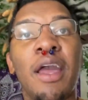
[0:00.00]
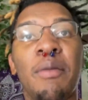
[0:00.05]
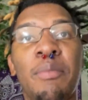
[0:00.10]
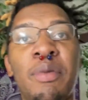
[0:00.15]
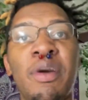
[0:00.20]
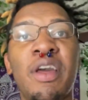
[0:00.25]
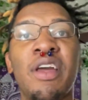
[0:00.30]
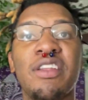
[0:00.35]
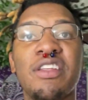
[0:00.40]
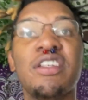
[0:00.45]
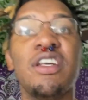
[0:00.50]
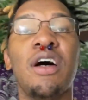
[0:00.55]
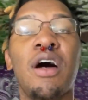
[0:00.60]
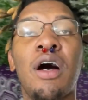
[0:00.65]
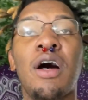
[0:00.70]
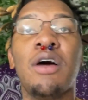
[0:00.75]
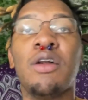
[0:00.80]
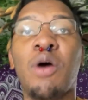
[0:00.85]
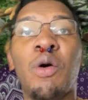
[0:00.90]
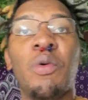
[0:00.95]
bitch,
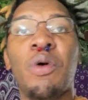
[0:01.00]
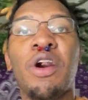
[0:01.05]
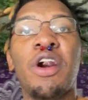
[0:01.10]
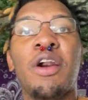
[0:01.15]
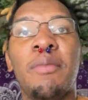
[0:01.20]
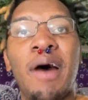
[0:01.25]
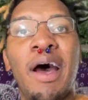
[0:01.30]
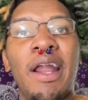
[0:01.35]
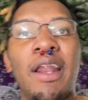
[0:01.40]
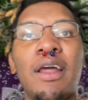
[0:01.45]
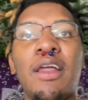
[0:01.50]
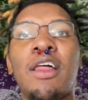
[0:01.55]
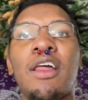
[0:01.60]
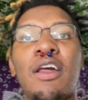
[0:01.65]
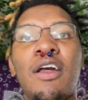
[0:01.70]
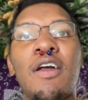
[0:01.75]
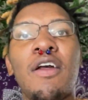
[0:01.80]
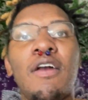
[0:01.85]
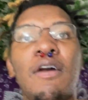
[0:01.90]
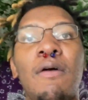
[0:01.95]
huh? Don't worry about it.
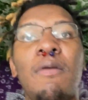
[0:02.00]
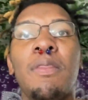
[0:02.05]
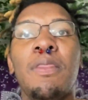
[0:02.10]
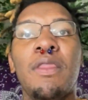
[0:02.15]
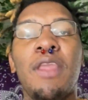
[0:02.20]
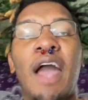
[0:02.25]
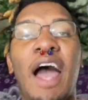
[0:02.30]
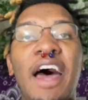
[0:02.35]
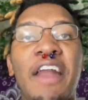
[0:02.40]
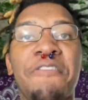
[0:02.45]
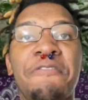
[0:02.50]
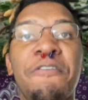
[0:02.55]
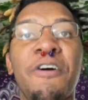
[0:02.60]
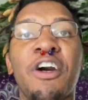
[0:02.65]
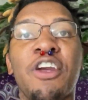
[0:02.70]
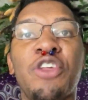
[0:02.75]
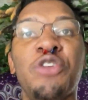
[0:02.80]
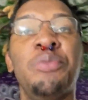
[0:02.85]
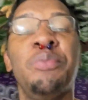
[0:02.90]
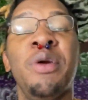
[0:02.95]
How the
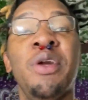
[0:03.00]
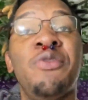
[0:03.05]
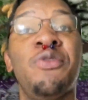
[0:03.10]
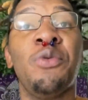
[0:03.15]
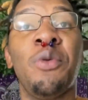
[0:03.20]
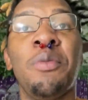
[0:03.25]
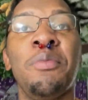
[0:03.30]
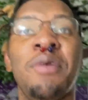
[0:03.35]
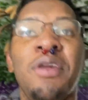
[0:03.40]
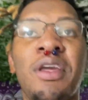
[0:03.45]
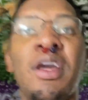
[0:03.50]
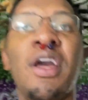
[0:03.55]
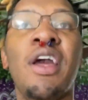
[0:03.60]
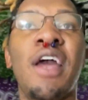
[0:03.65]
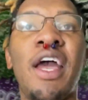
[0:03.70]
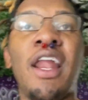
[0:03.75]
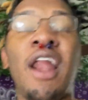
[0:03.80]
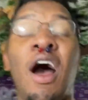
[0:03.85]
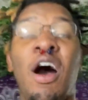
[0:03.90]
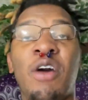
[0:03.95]
fuck you beefing with me
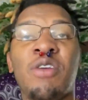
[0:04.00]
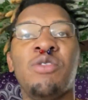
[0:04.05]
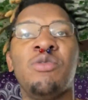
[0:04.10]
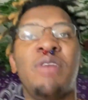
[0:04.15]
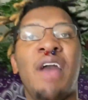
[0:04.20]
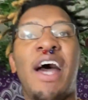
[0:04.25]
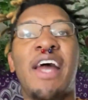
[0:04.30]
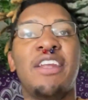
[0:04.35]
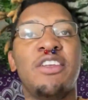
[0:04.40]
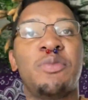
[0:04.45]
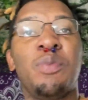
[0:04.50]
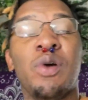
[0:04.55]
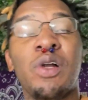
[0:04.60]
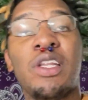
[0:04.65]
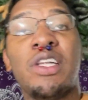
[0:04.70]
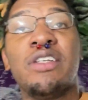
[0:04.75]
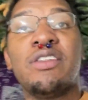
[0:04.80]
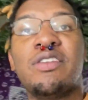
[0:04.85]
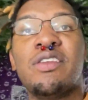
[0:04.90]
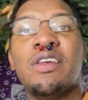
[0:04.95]
and all you got is
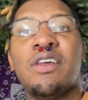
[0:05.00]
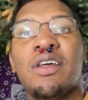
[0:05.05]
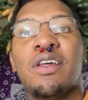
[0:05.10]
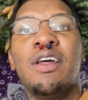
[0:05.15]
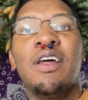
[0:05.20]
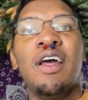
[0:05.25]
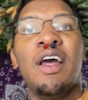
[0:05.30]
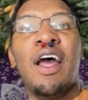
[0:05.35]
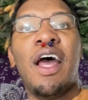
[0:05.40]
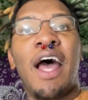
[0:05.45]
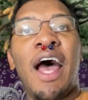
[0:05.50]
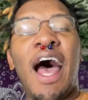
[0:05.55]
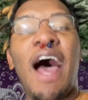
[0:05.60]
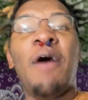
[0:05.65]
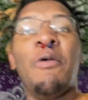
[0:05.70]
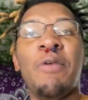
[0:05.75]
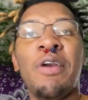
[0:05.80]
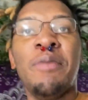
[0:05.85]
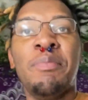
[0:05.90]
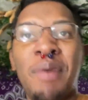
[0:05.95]
bullets?
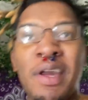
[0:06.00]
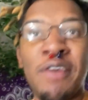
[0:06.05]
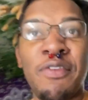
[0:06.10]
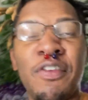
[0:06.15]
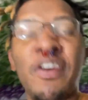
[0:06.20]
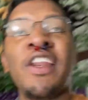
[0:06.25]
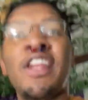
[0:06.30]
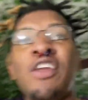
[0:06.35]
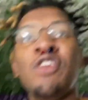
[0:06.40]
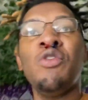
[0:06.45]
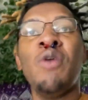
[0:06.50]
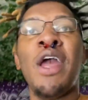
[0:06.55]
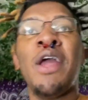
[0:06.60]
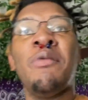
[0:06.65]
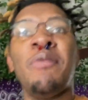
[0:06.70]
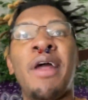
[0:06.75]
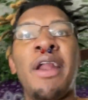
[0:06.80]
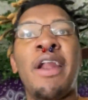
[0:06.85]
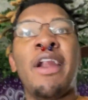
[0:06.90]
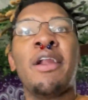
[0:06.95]
How we beefing and you ain't
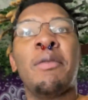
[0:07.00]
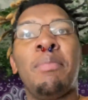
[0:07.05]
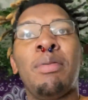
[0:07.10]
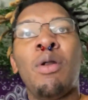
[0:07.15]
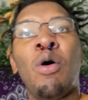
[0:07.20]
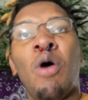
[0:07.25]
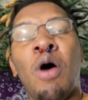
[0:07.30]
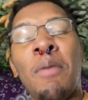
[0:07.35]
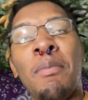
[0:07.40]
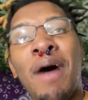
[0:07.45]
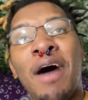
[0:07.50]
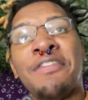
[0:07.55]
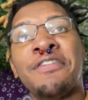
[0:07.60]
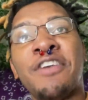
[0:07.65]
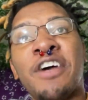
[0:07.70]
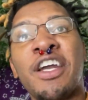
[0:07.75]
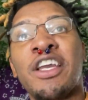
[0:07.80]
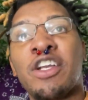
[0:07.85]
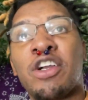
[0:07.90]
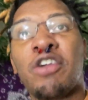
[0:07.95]
ready to blow up my
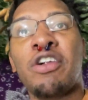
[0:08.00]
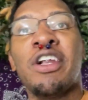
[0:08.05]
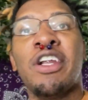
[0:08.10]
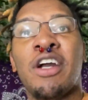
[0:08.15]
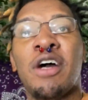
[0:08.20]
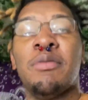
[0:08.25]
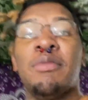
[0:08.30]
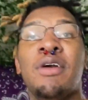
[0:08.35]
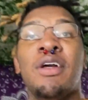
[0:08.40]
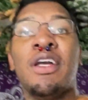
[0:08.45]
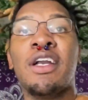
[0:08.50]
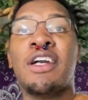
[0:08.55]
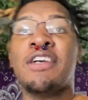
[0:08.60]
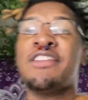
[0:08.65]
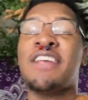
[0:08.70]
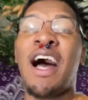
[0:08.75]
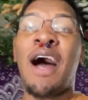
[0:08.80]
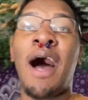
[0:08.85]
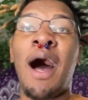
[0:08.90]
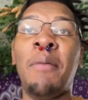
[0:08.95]
fucking crib? Cause
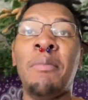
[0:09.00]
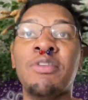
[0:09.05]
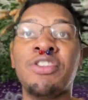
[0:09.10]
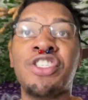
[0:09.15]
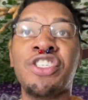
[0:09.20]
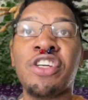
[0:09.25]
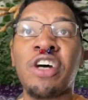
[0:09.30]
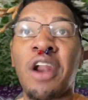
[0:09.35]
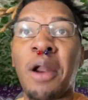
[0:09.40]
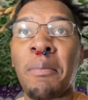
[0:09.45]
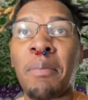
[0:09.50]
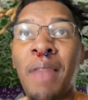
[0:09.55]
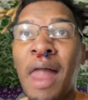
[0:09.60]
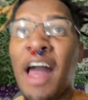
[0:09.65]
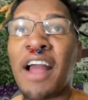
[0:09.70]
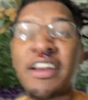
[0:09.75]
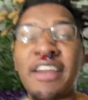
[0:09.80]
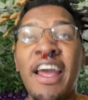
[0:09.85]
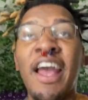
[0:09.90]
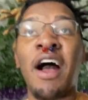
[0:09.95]
I, I'ma shut a
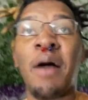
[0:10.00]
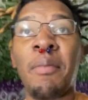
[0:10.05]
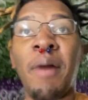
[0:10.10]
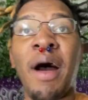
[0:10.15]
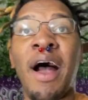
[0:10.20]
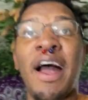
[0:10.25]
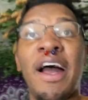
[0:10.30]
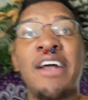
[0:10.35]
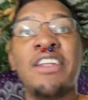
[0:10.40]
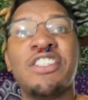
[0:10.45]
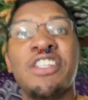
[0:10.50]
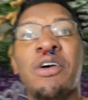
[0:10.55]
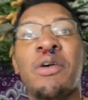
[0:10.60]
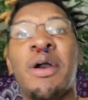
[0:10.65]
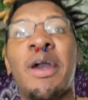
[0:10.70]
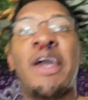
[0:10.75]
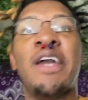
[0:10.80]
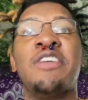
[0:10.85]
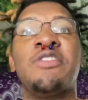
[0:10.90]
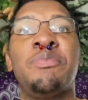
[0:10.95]
block down behind your
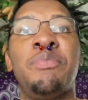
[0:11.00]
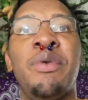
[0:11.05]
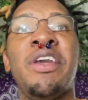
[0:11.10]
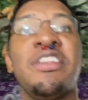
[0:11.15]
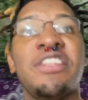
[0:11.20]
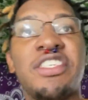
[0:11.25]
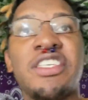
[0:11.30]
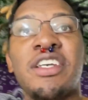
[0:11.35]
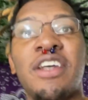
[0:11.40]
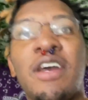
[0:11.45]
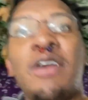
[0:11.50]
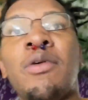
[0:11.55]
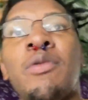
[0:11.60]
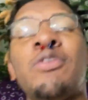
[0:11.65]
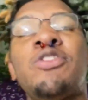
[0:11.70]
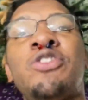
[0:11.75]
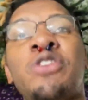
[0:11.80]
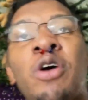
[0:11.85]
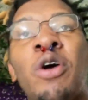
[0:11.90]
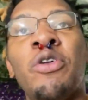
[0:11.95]
ass, bitch.
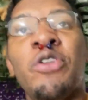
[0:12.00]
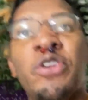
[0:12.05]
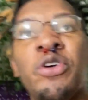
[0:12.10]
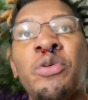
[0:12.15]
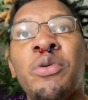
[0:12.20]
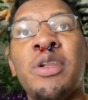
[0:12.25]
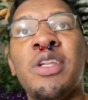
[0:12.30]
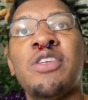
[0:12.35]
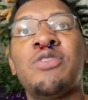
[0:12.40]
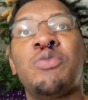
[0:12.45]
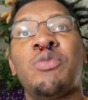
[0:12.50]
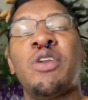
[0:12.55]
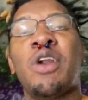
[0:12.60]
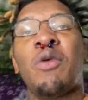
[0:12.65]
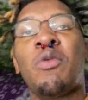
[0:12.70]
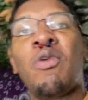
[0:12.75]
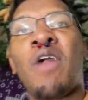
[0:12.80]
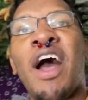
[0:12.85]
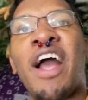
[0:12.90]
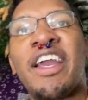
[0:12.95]
What you gonna do when this when a
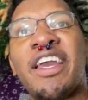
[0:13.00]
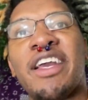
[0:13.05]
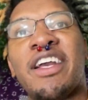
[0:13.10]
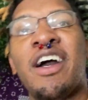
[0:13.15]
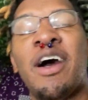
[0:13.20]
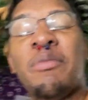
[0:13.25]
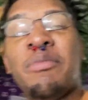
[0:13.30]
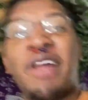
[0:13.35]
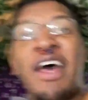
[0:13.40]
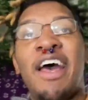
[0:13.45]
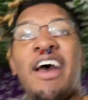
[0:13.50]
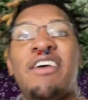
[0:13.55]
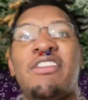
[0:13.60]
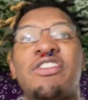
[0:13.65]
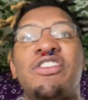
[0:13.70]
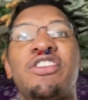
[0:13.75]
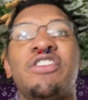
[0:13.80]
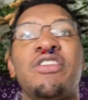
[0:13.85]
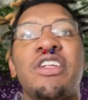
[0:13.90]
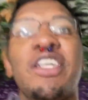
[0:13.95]
rocket come down the
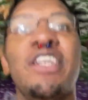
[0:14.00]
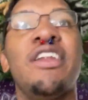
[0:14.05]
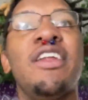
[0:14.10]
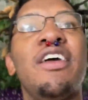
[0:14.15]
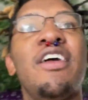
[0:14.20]
street?